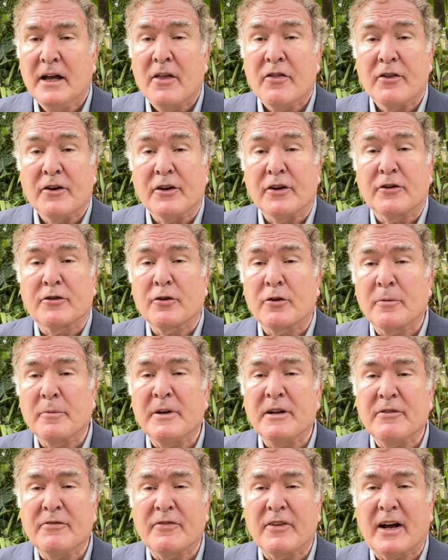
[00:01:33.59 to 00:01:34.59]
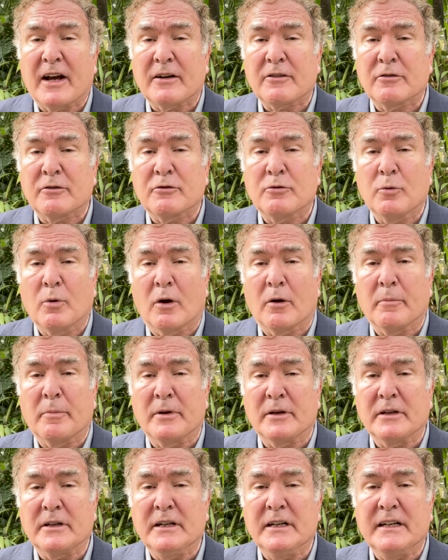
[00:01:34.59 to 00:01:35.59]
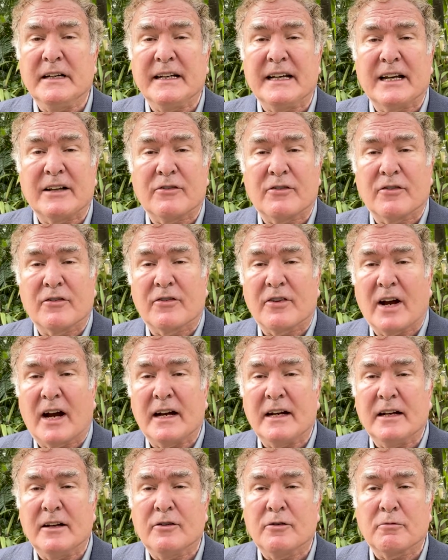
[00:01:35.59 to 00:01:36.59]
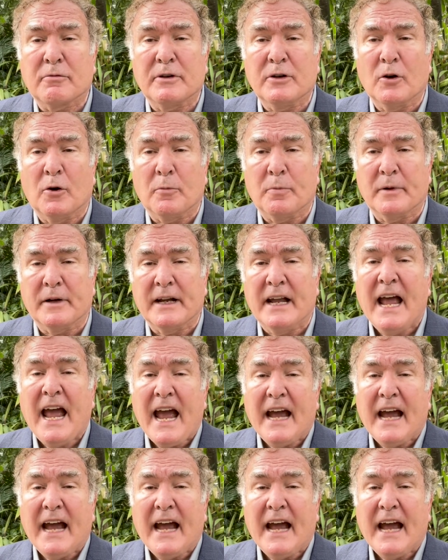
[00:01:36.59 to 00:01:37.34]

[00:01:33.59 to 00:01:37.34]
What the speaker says: The determining factor to our ability to get society to reopen